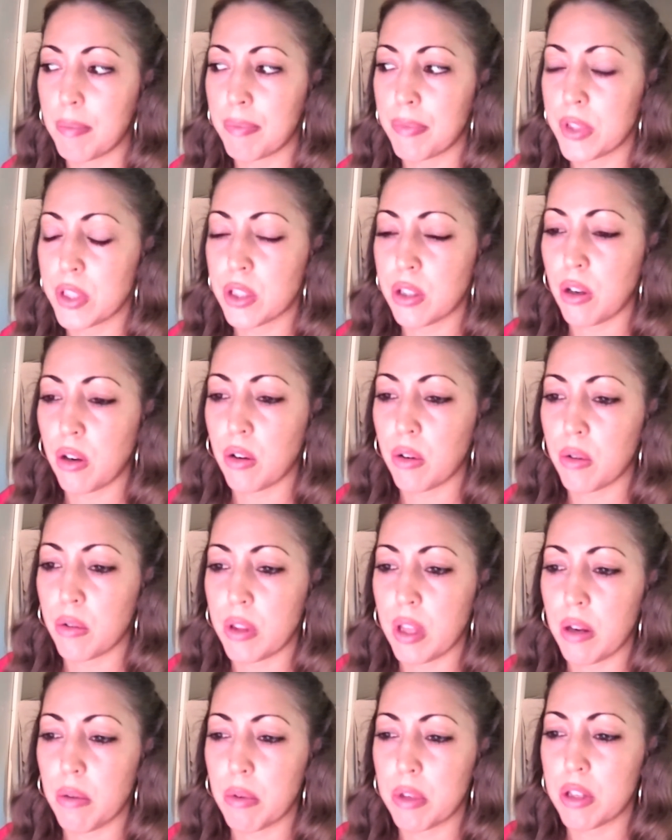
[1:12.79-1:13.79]
So
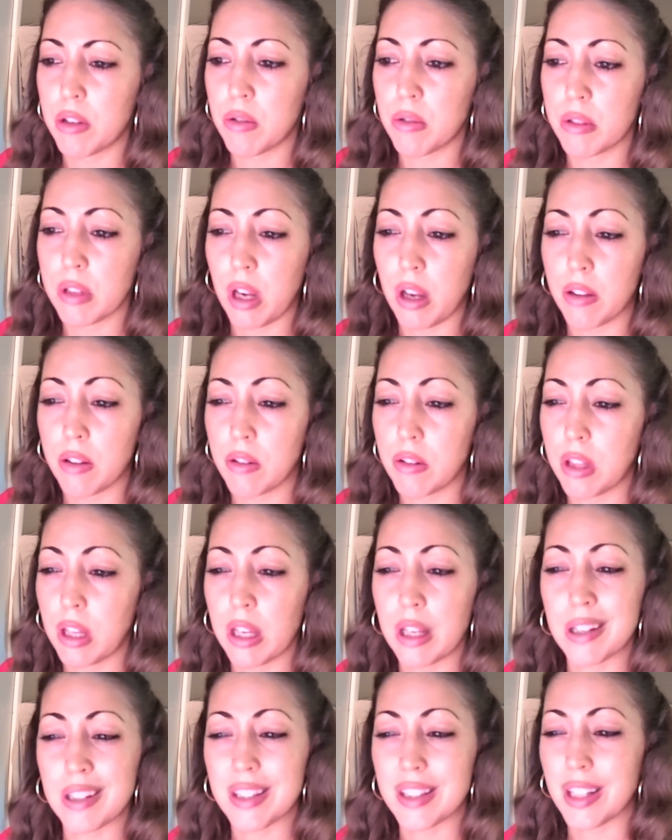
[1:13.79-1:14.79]
they would use other
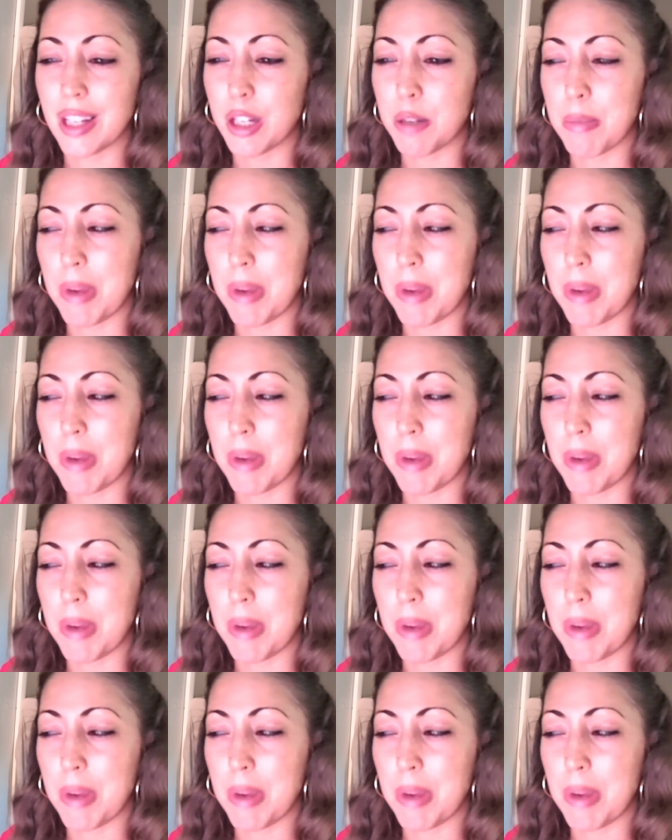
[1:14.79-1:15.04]
things like